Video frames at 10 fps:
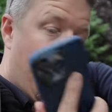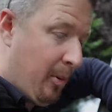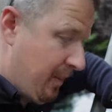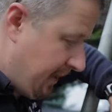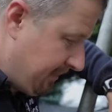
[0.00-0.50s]
up
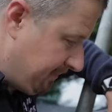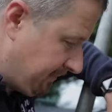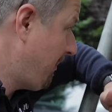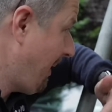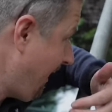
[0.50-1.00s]
on me.
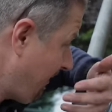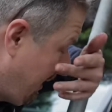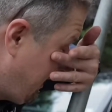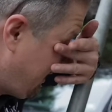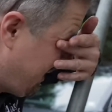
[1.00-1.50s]

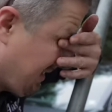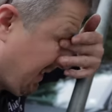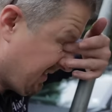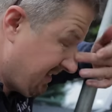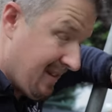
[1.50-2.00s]
Apparently he
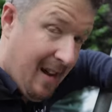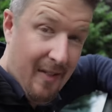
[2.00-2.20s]
doesn't,